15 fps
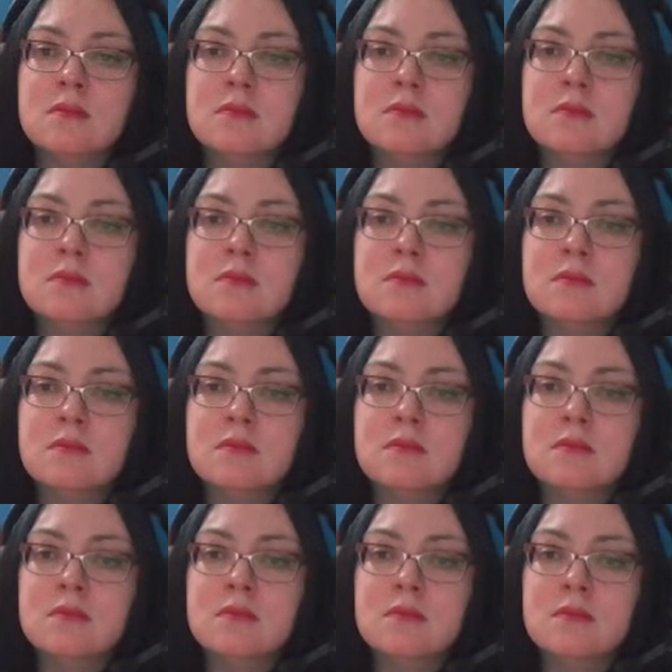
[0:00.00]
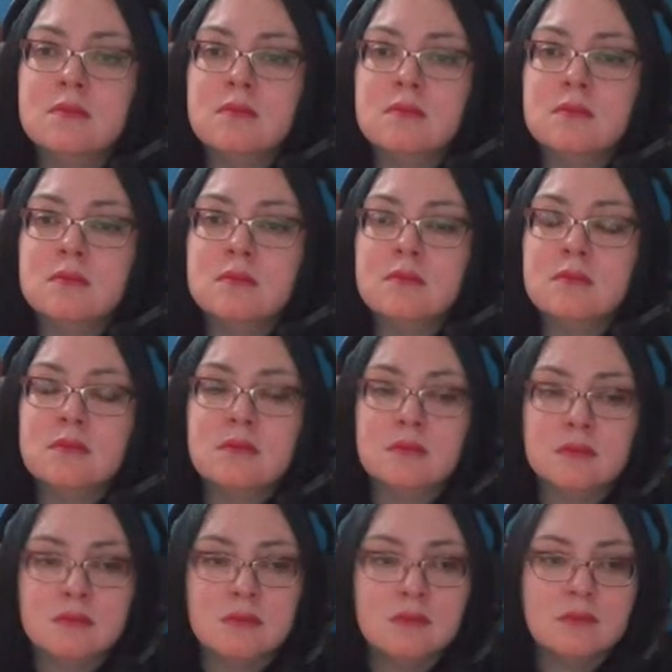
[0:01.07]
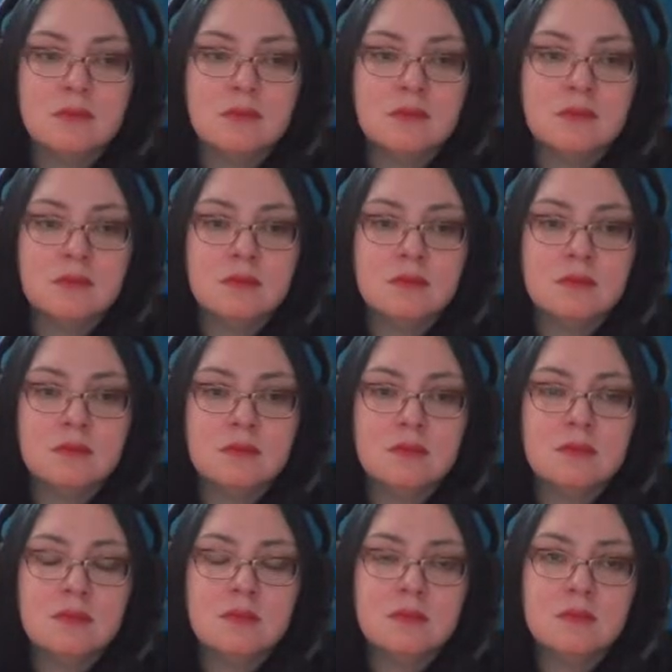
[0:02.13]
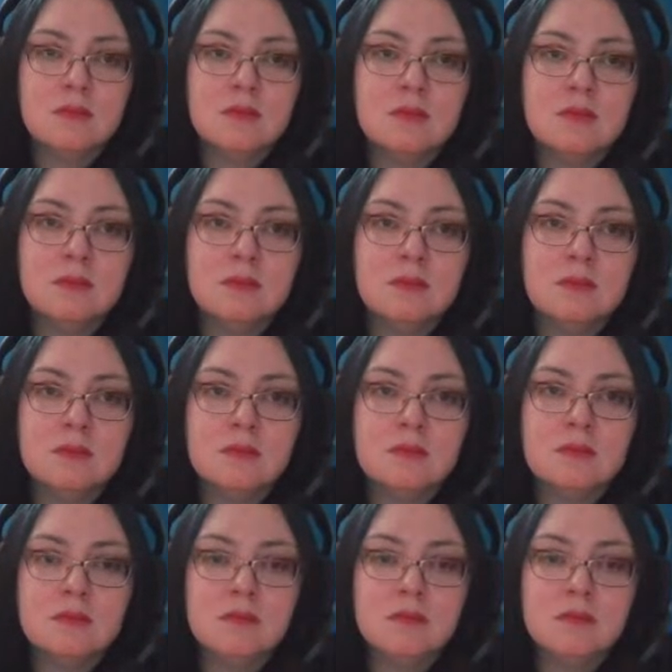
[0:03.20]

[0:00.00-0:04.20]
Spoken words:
(silent)